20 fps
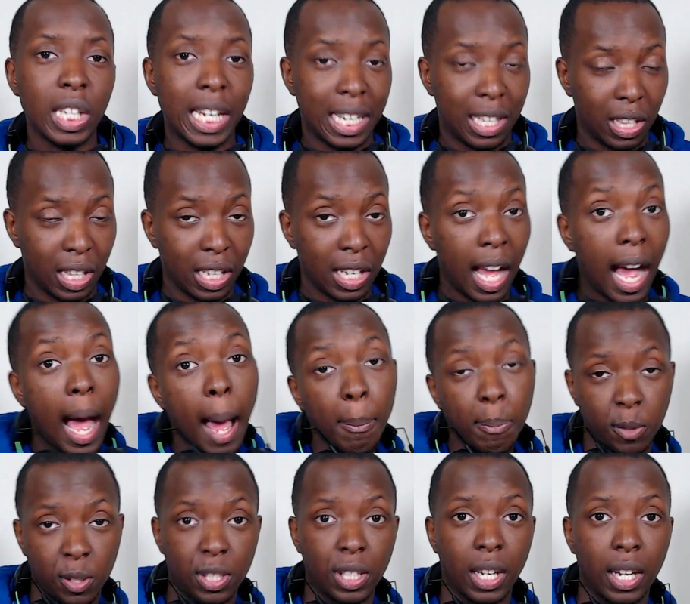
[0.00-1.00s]
it's an
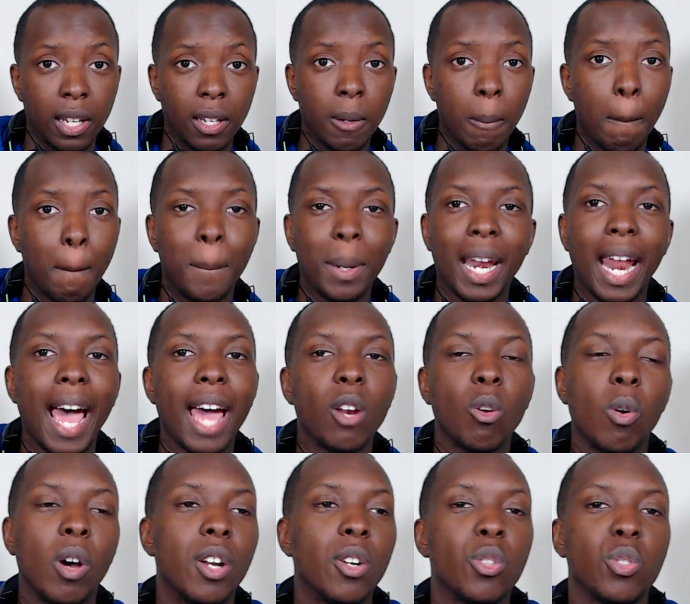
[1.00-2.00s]
option, but I
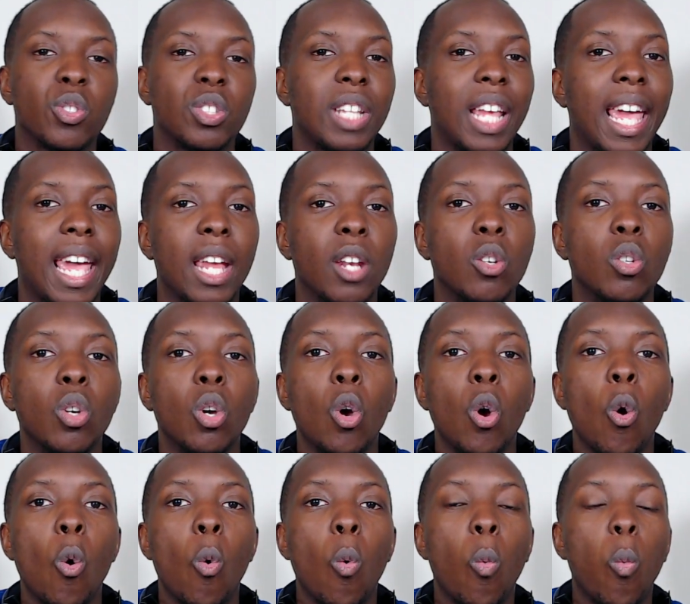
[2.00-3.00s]
don't understand
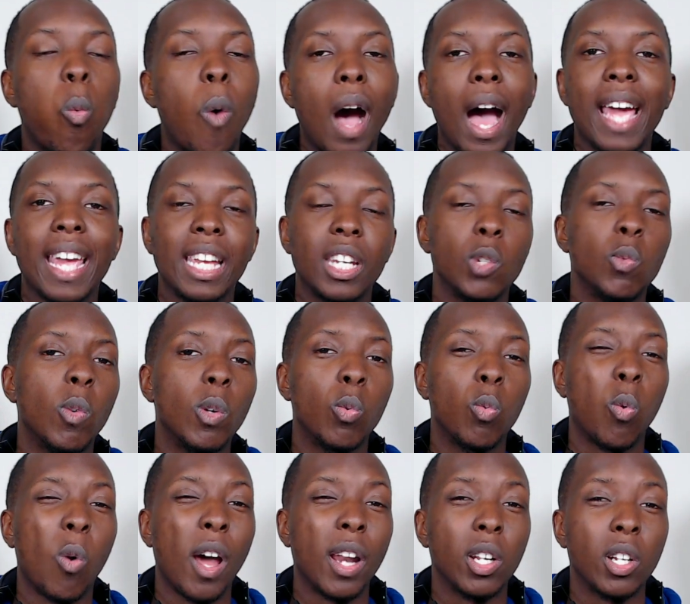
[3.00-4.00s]
why anyone
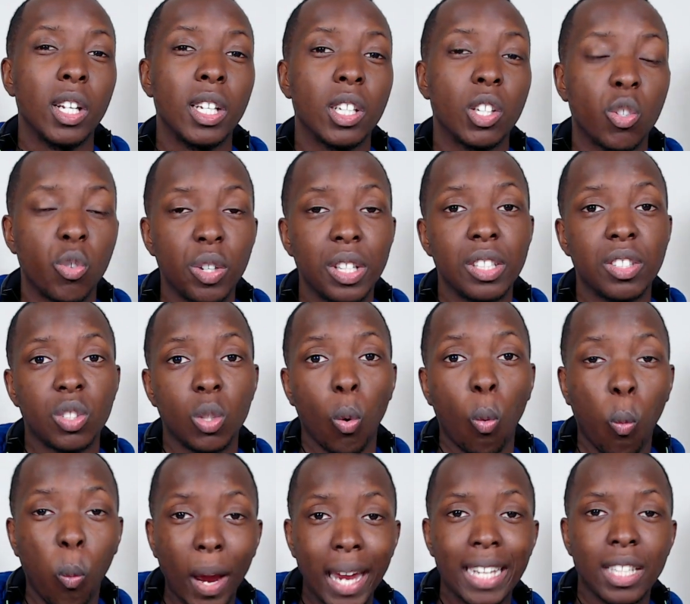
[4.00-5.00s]
would want to increase the
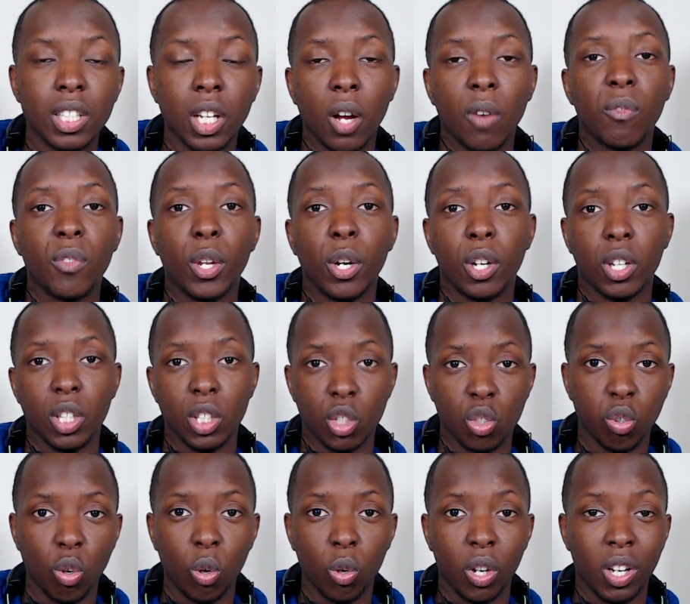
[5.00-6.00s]
weight of their
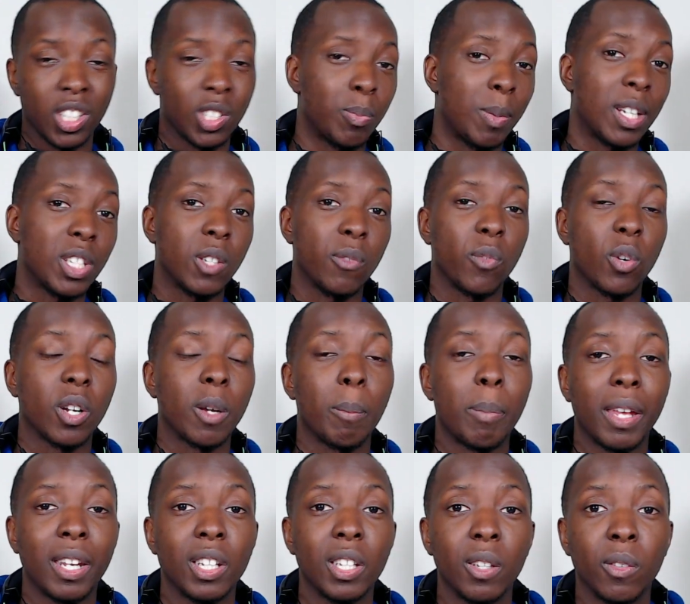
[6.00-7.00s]
controller, especially for
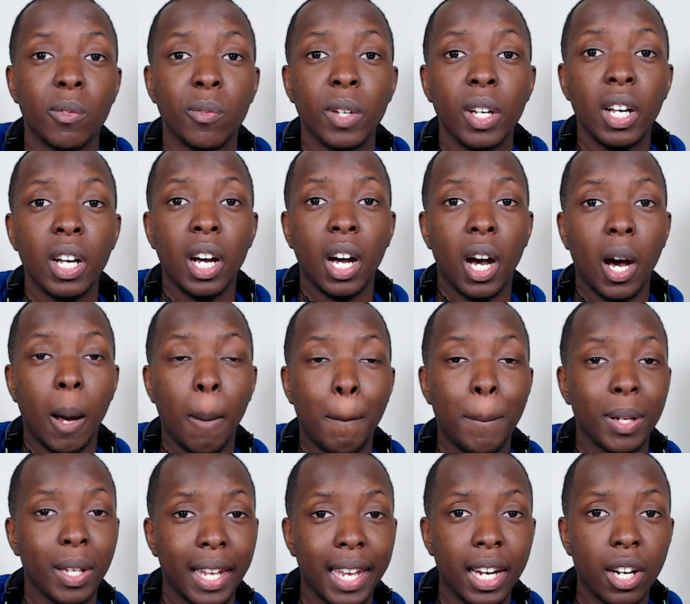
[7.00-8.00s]
competitive
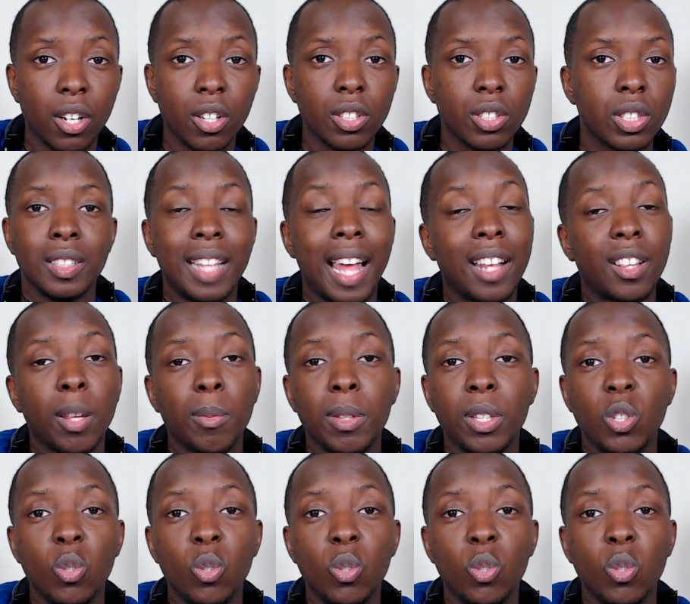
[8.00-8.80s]
players. That's something